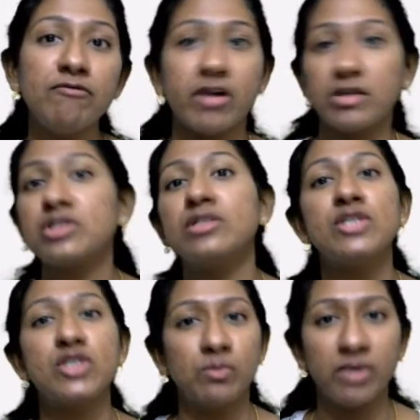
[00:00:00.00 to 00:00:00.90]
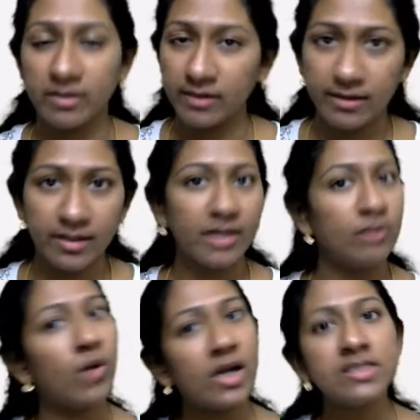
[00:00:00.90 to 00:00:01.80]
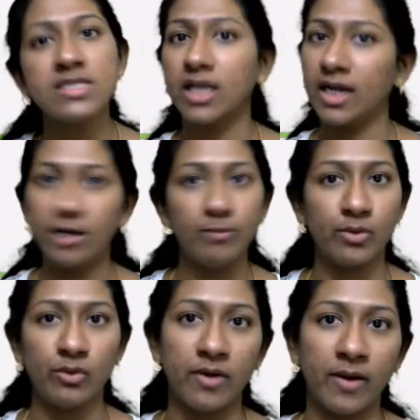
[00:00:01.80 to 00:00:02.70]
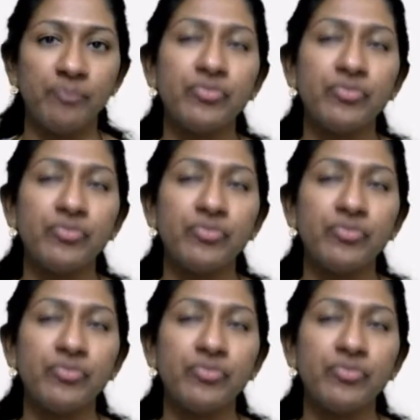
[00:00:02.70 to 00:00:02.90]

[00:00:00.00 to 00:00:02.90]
functions to be written in one single program.